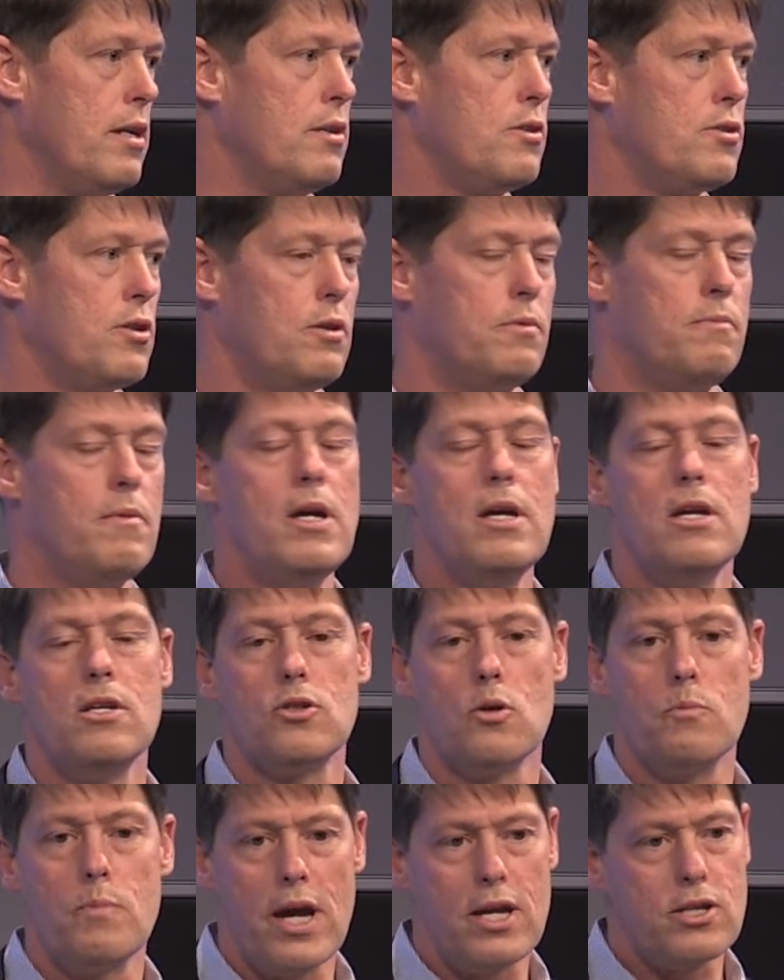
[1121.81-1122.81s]

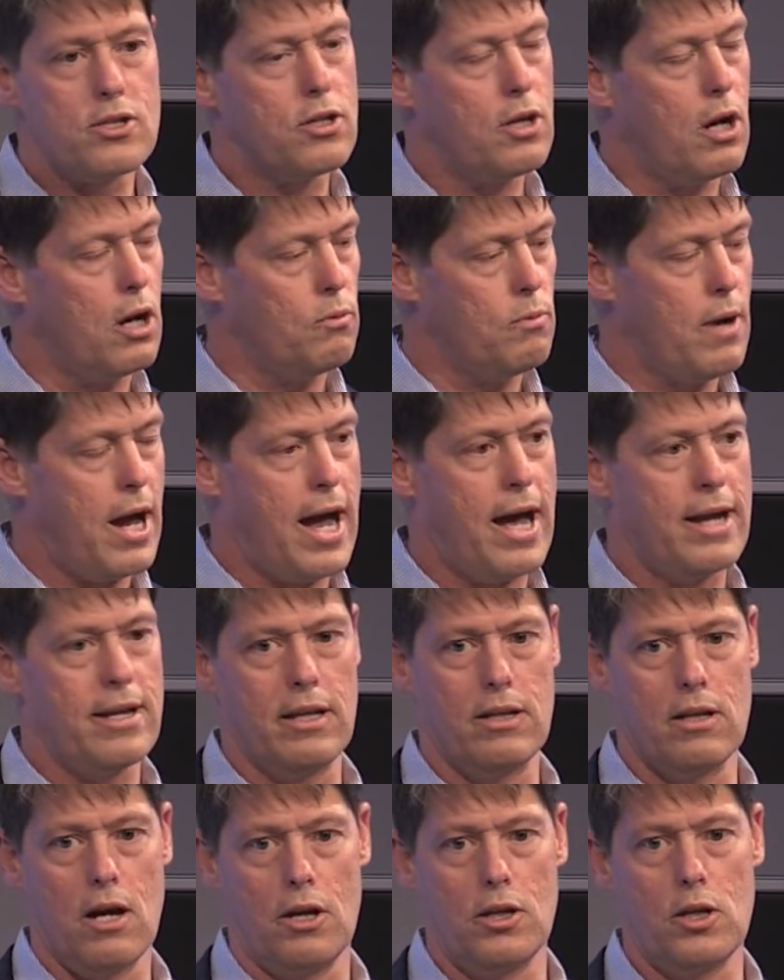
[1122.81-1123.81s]
So based on our rat
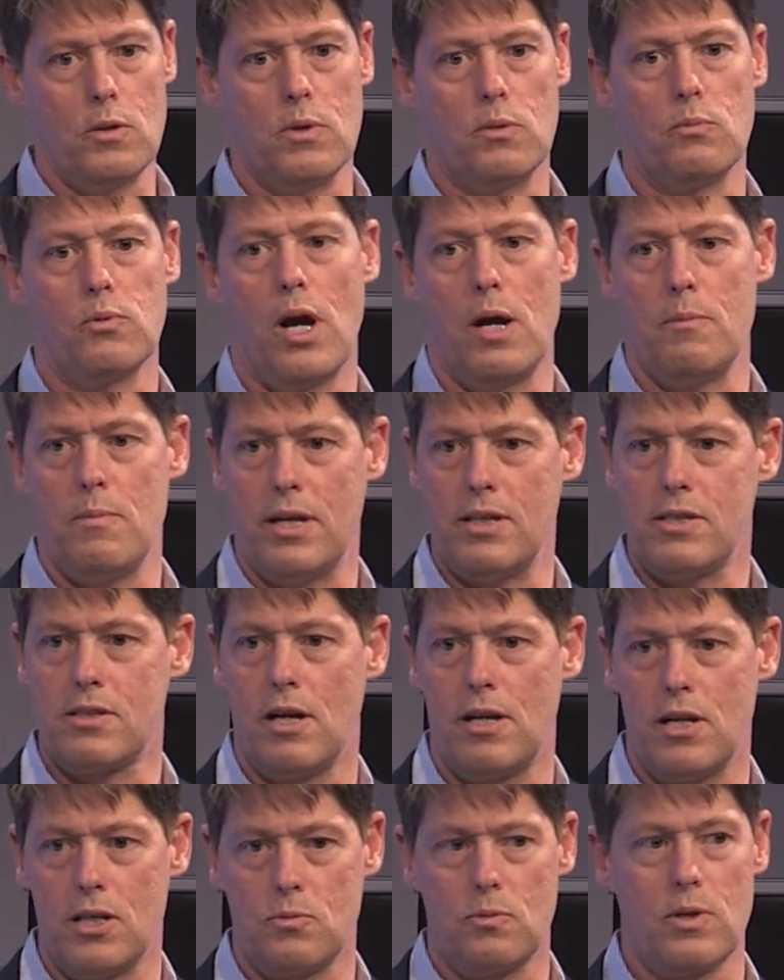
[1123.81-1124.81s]
and non-human primate
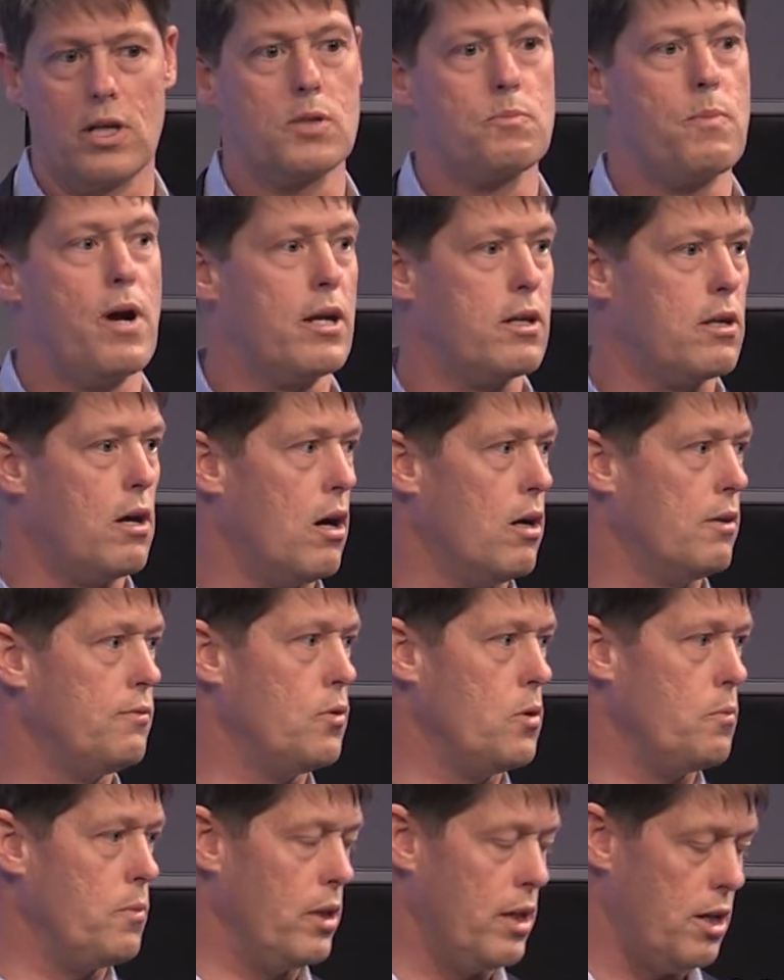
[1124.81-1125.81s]
studies, we expect our
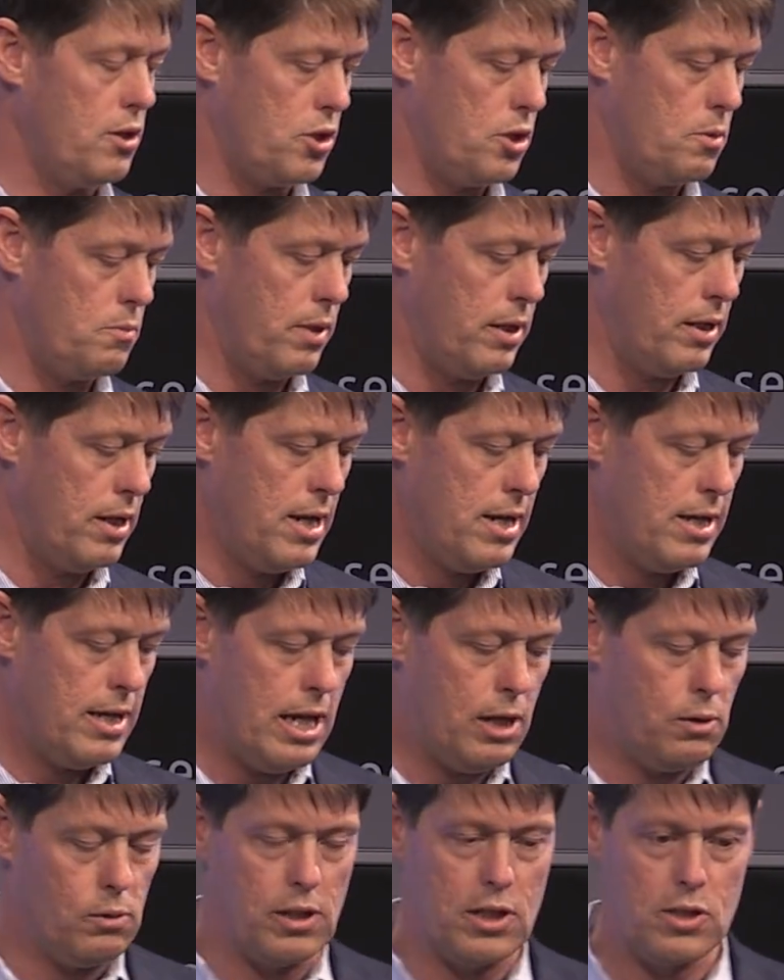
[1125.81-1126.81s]
formulation to be
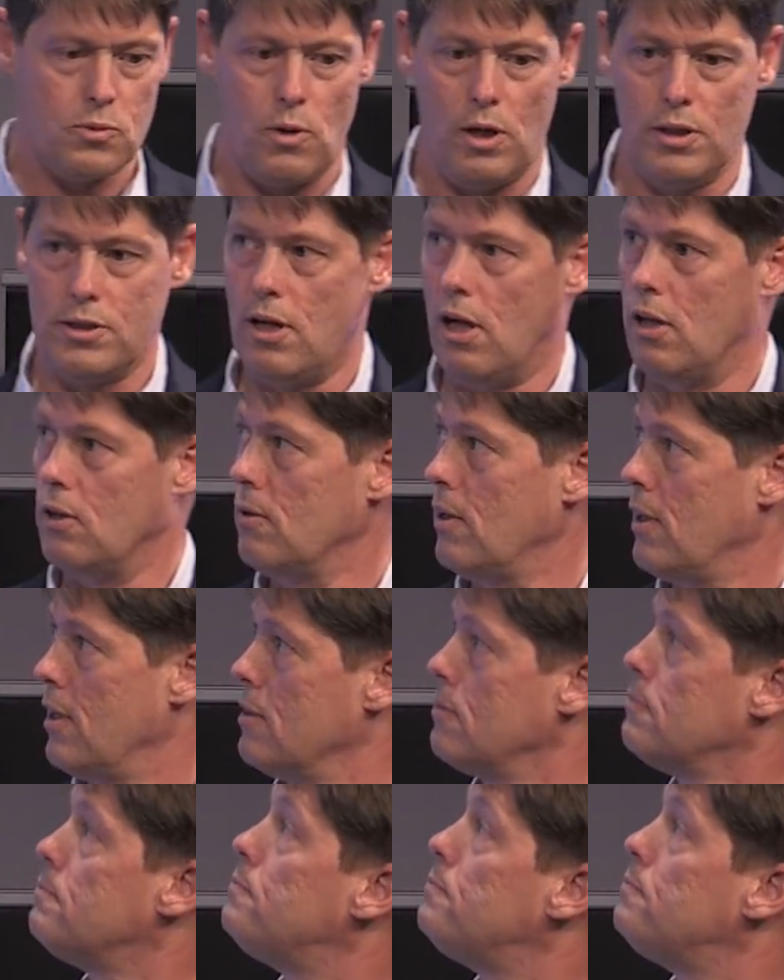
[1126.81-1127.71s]
equally as well tolerated.